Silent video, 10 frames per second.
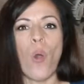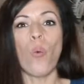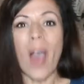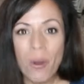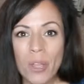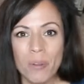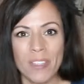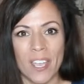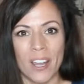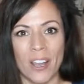While we
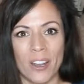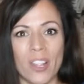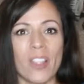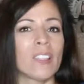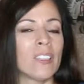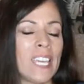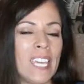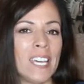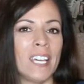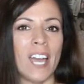were there,
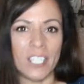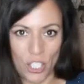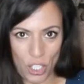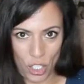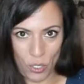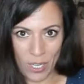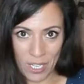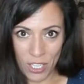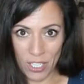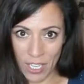Leah got to shoot
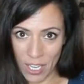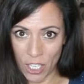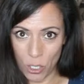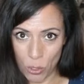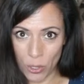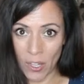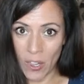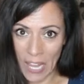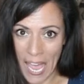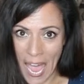in a youth
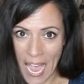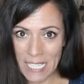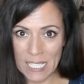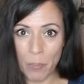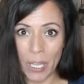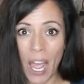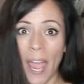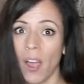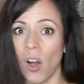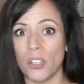class, but
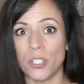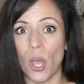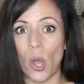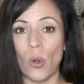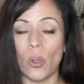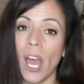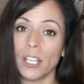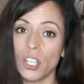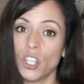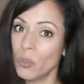I also
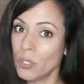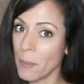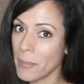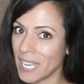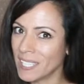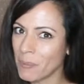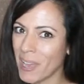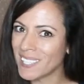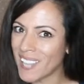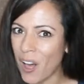got to shoot some guns
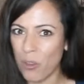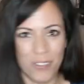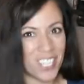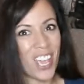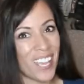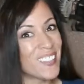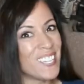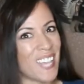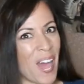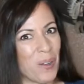myself. Check
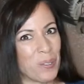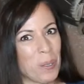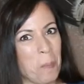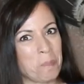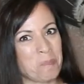this out.